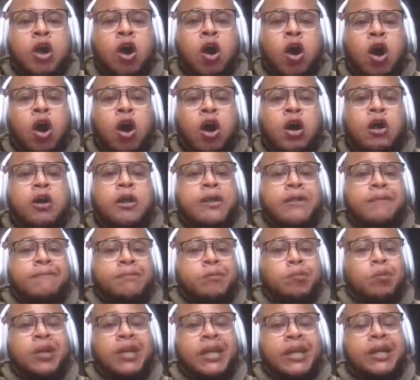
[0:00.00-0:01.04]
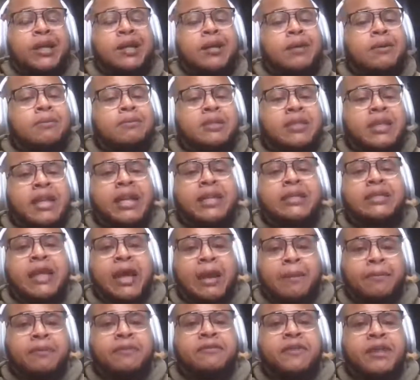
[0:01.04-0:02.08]
are when it comes to that
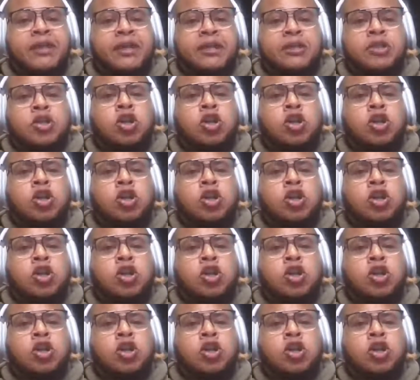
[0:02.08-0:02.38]
type of thing.